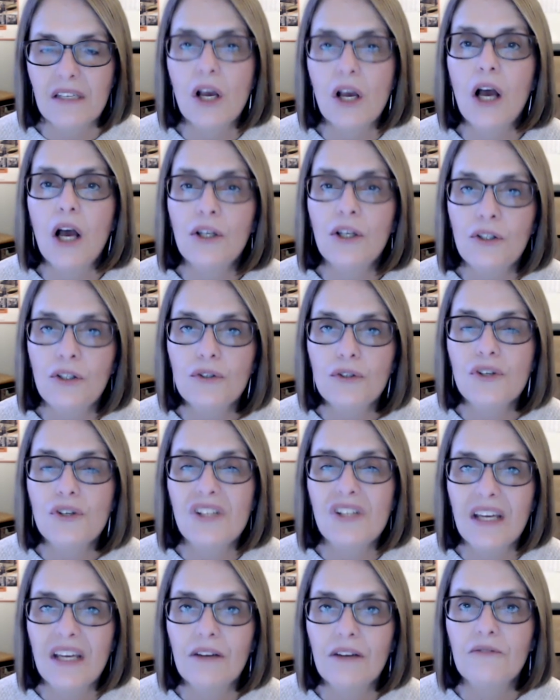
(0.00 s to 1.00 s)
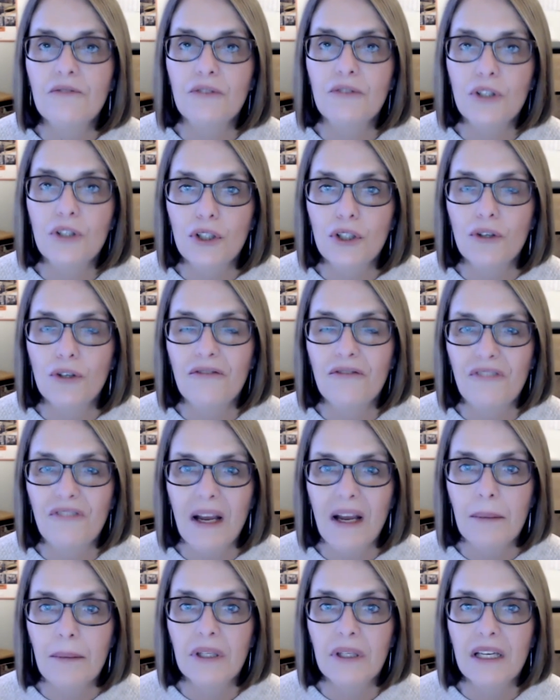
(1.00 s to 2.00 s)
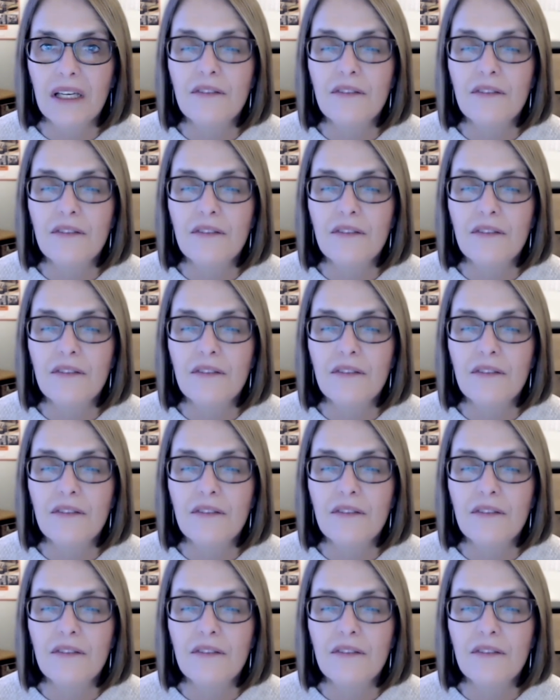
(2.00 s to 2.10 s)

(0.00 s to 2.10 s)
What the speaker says: understand for your family,